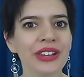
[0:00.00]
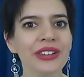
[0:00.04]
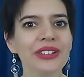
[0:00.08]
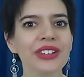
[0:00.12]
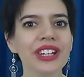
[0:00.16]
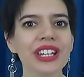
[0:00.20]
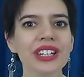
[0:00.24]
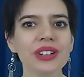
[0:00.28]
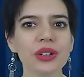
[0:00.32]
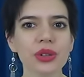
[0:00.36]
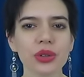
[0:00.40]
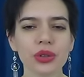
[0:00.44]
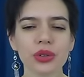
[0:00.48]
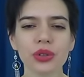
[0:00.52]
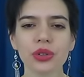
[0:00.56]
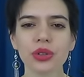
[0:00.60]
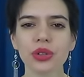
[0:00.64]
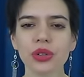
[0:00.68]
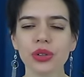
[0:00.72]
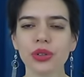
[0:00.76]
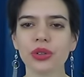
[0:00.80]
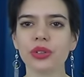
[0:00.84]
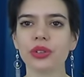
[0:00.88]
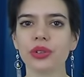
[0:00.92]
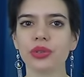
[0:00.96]
You can also
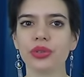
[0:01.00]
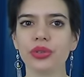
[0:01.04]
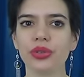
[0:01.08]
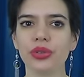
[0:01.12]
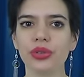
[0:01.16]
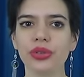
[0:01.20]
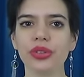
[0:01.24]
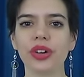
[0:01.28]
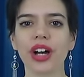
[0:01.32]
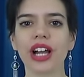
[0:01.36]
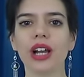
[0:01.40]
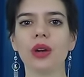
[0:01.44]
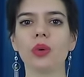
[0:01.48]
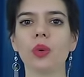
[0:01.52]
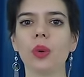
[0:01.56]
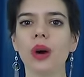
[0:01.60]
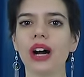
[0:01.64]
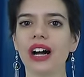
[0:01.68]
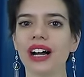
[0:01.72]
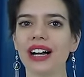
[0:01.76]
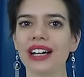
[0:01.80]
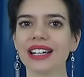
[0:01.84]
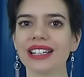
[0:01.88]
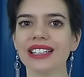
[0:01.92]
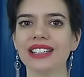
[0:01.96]
use
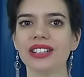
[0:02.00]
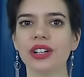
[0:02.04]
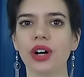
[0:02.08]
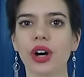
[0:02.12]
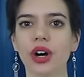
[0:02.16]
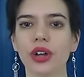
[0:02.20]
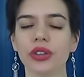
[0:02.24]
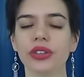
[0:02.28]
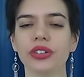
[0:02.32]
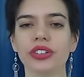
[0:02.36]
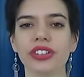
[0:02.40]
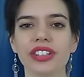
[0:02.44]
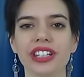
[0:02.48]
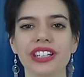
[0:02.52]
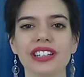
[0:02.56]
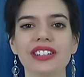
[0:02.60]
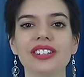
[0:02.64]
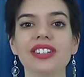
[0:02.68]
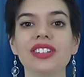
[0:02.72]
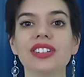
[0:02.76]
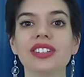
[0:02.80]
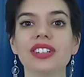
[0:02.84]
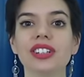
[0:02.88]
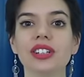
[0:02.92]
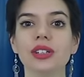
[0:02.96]
falloir in other
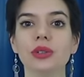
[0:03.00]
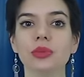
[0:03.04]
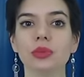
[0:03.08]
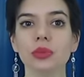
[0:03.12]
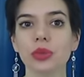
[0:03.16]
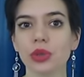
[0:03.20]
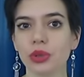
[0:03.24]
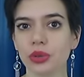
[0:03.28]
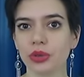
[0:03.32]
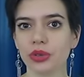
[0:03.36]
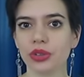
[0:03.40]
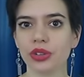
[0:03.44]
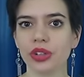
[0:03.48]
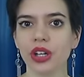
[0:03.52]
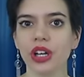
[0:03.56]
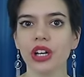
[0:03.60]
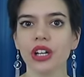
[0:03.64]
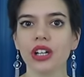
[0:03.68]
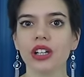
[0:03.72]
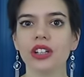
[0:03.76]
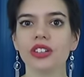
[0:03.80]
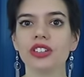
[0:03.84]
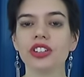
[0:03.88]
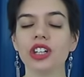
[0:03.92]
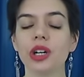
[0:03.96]
tenses and moods.
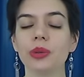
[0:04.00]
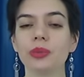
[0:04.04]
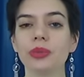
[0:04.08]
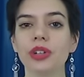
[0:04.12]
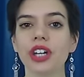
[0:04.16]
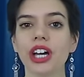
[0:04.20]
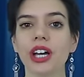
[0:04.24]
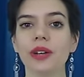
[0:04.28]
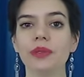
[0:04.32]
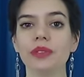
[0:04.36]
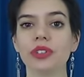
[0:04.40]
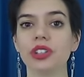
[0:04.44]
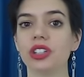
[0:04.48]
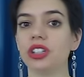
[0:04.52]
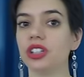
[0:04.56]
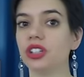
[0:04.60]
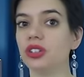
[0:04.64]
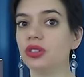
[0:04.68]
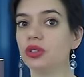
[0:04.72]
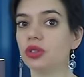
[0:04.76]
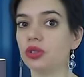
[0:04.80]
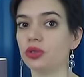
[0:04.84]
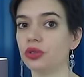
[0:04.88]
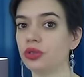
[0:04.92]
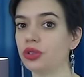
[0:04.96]
Sometimes
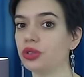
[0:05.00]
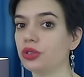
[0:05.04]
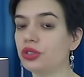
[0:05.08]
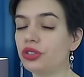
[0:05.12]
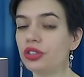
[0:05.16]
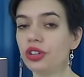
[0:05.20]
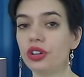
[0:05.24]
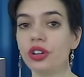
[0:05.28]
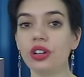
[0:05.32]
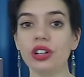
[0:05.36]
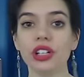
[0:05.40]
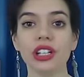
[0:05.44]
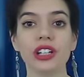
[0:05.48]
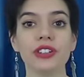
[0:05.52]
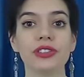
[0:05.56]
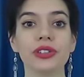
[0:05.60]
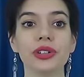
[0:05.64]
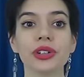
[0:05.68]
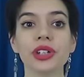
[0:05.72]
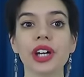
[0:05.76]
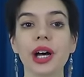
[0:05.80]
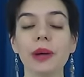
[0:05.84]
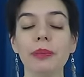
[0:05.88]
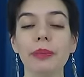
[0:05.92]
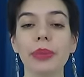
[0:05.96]
in the future, il
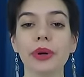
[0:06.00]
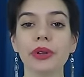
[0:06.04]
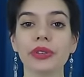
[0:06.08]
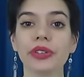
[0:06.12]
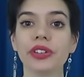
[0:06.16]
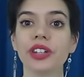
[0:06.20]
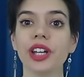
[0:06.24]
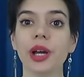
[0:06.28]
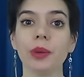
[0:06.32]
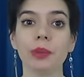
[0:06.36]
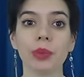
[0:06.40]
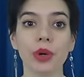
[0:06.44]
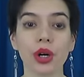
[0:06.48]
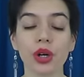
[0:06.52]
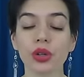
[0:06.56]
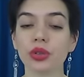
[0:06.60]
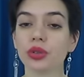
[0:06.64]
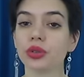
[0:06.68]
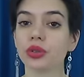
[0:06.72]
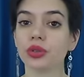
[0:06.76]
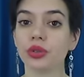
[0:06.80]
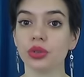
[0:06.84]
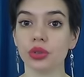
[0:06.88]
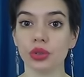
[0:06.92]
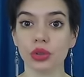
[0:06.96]
faudra penser à
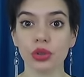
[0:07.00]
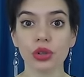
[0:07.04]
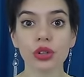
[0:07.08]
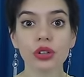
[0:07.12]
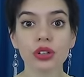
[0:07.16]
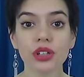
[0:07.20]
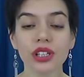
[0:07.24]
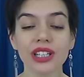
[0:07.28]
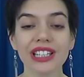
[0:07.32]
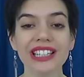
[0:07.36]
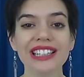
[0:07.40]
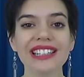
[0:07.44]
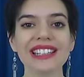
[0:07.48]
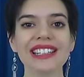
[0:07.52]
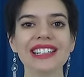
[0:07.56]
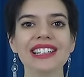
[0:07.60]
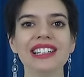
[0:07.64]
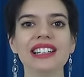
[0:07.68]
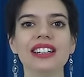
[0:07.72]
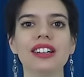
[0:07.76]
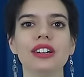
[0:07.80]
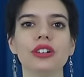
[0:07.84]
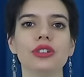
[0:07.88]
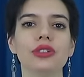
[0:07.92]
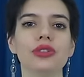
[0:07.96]
prendre de l'eau.
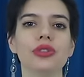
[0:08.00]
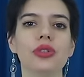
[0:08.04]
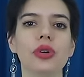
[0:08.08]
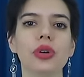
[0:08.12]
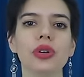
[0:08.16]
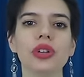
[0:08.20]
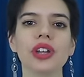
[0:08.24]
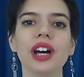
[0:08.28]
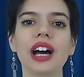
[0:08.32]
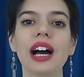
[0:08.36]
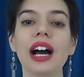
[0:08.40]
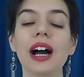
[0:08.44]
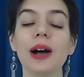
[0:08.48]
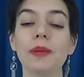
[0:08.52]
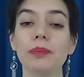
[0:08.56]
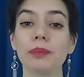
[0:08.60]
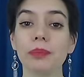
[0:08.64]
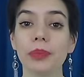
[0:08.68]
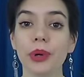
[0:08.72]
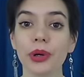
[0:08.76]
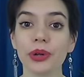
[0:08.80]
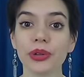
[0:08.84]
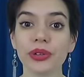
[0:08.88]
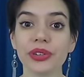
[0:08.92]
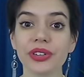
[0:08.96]
Il faudra
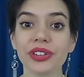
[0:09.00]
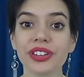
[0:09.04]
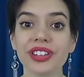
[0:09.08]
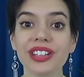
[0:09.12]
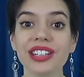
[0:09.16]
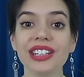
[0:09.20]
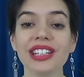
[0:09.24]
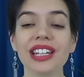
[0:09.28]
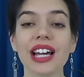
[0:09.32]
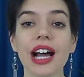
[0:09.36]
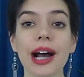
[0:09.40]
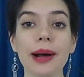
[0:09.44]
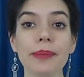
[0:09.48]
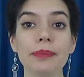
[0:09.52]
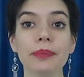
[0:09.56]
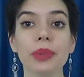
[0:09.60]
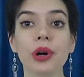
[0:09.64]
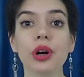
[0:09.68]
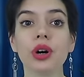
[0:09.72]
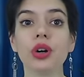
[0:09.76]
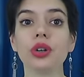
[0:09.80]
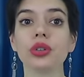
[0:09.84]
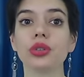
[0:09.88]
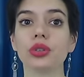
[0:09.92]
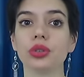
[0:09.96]
penser à
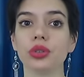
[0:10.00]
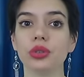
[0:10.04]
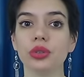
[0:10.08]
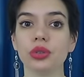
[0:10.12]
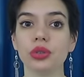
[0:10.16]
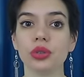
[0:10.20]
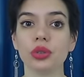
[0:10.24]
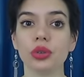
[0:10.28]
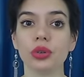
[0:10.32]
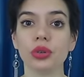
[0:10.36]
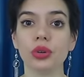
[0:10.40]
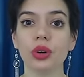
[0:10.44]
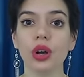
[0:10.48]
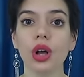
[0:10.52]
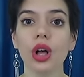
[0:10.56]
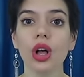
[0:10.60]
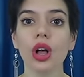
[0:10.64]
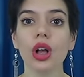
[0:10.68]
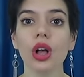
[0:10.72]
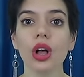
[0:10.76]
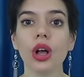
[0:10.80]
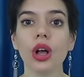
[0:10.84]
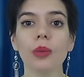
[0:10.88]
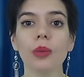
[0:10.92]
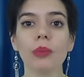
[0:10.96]
prendre de l'eau.
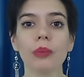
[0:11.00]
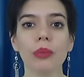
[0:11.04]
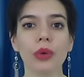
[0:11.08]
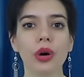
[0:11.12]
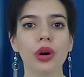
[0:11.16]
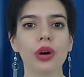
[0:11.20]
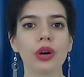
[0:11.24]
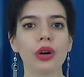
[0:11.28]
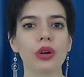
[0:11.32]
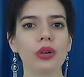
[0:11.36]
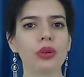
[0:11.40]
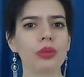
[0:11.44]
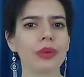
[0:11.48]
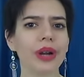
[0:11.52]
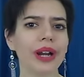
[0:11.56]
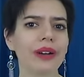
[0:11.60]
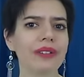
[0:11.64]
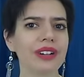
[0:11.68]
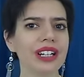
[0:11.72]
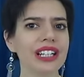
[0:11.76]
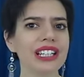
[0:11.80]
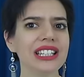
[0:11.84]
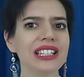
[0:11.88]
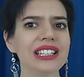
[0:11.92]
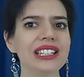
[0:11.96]
More
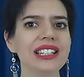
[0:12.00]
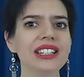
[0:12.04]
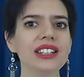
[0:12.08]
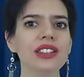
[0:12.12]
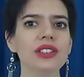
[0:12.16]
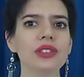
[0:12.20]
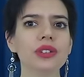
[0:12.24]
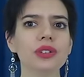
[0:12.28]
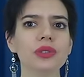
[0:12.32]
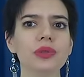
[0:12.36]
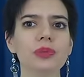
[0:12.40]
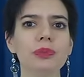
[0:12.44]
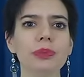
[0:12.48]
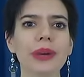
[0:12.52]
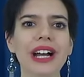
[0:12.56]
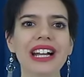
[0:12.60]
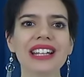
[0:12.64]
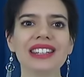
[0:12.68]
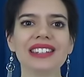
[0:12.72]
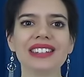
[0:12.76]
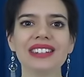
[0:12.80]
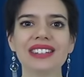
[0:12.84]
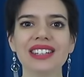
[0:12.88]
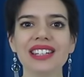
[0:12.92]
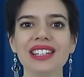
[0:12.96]
rarely in the
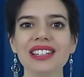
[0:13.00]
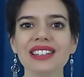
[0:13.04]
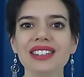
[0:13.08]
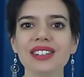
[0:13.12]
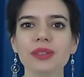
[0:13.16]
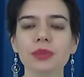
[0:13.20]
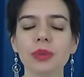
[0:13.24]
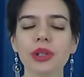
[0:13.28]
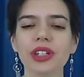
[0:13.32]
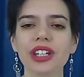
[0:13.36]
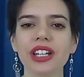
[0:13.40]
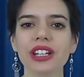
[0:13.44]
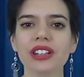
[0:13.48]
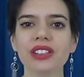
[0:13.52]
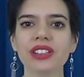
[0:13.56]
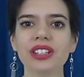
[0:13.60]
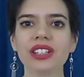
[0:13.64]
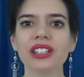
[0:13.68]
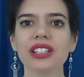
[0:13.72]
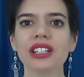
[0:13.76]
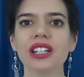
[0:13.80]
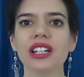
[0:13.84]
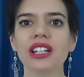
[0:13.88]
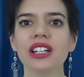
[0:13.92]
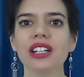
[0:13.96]
past tense, but I
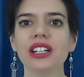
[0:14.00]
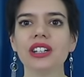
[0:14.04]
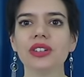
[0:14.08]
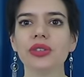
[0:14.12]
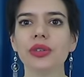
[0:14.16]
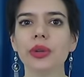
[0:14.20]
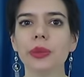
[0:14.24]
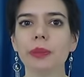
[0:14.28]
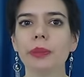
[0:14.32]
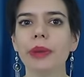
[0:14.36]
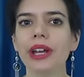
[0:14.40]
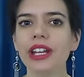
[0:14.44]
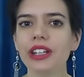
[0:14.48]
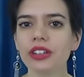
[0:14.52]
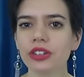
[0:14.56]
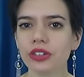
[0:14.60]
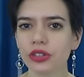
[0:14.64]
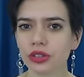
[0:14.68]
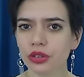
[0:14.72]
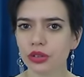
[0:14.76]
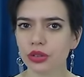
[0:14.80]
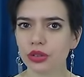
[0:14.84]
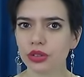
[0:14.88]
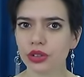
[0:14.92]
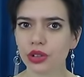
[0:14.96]
think the
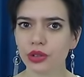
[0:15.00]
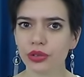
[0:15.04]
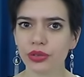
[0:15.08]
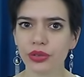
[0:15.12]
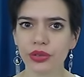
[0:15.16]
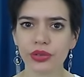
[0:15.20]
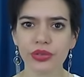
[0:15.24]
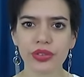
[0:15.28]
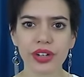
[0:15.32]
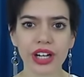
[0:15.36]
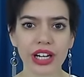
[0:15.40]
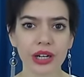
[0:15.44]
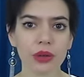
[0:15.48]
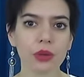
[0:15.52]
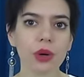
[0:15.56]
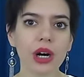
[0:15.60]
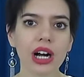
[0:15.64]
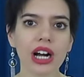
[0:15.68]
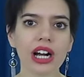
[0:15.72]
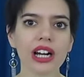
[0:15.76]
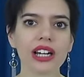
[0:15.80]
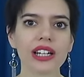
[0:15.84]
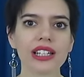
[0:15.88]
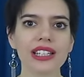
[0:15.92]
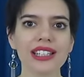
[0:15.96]
best use of
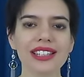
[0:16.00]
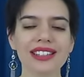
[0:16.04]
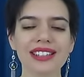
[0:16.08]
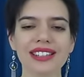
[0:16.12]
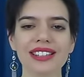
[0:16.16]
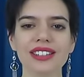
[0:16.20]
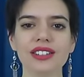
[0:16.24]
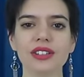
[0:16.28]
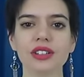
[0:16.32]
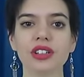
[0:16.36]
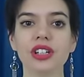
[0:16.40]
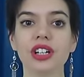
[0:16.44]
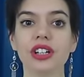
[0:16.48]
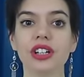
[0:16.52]
falloir is in the